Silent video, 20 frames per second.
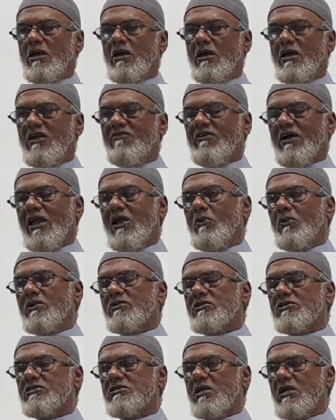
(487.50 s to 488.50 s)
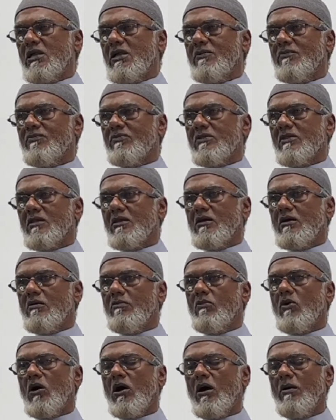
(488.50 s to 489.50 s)
if I were to say
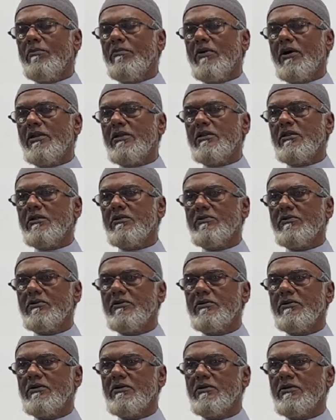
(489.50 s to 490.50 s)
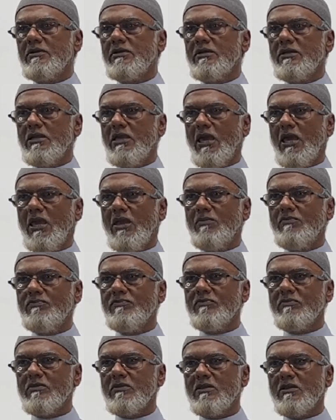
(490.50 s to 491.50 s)
Muhammad came,
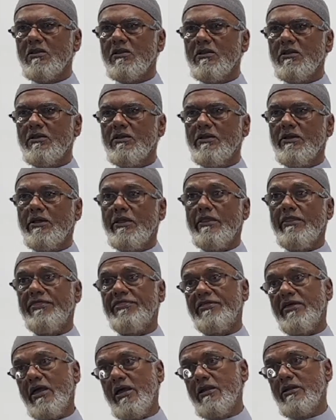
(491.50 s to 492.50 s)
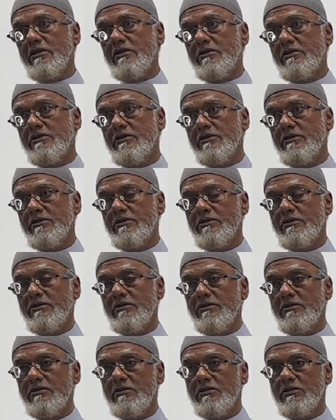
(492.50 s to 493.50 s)
then
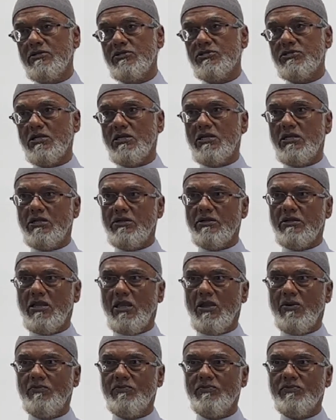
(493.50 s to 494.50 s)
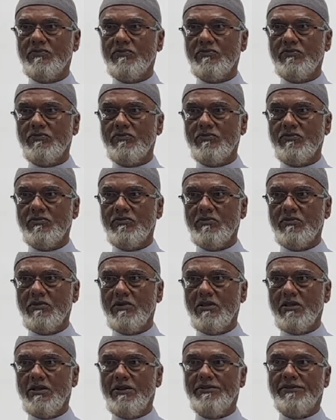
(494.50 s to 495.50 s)
Shakir came,
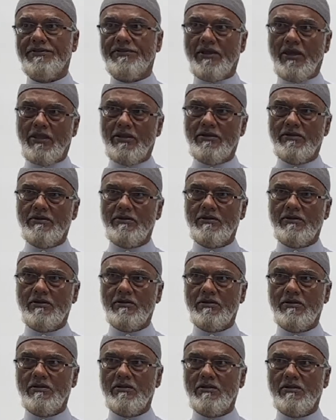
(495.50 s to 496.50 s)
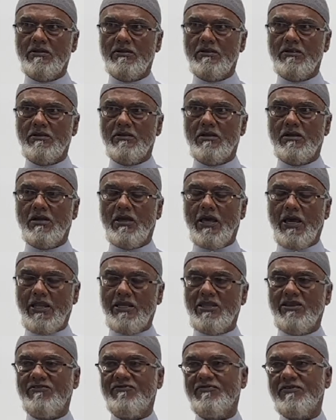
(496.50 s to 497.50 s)
then
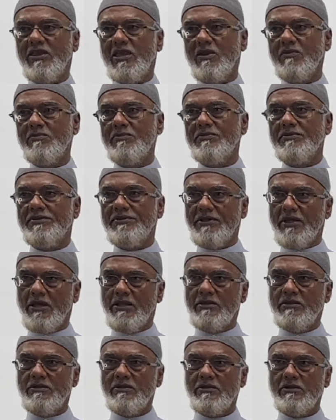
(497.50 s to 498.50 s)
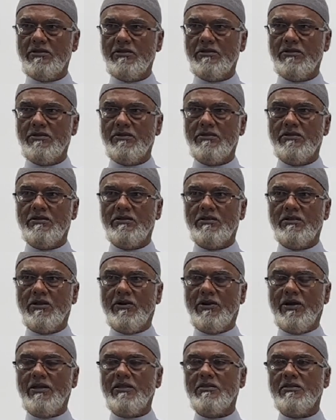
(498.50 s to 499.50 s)
Hanif came, then, all
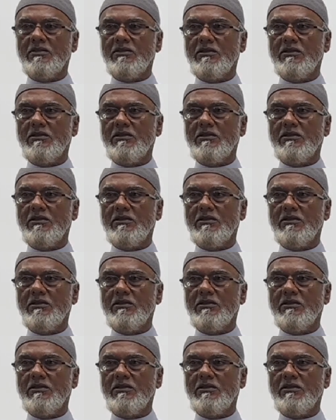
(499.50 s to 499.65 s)
right?